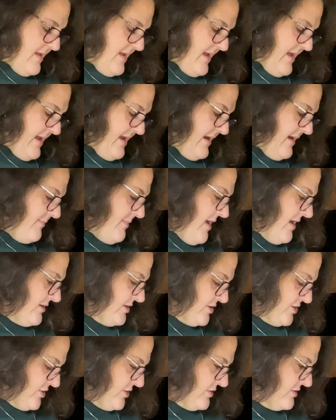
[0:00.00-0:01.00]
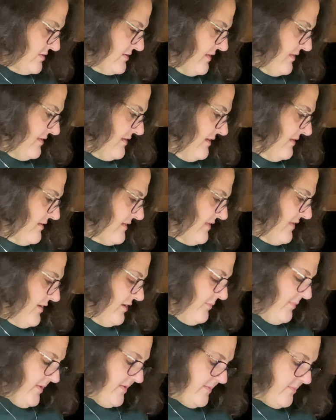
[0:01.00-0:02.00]
And I'm not sure. This, I think,
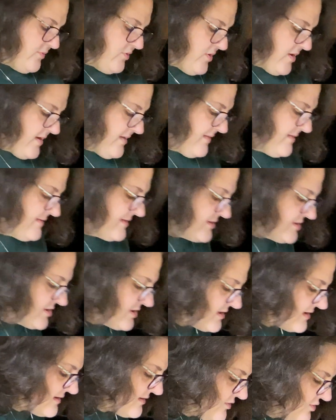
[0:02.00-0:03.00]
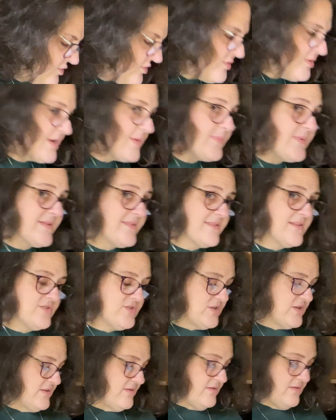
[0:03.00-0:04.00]
will be some great stitching, creepy
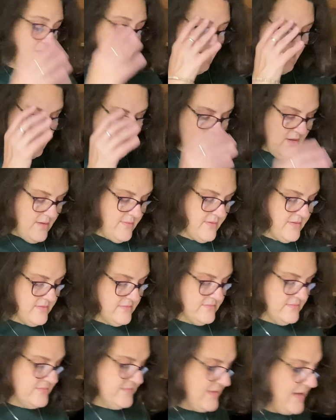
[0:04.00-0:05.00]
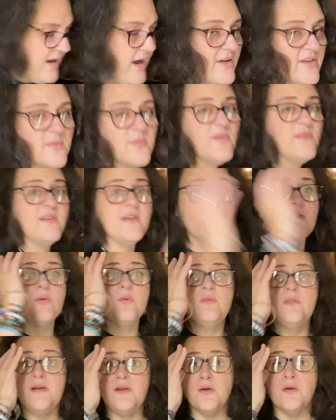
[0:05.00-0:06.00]
stitching. I'll just put together
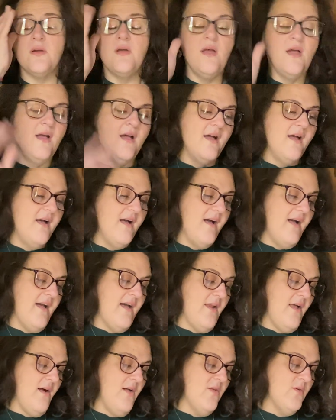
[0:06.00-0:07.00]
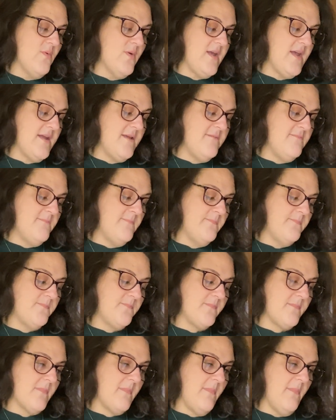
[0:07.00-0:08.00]
later at Halloween.
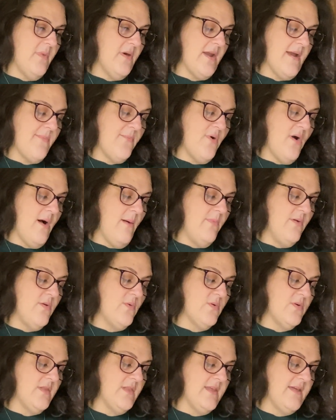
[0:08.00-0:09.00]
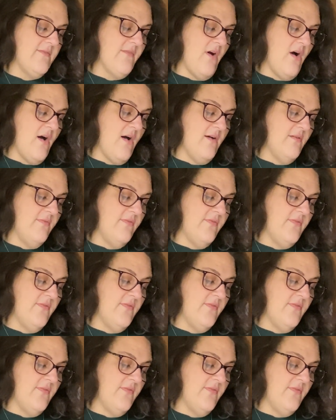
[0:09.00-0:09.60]
But I probably would leave off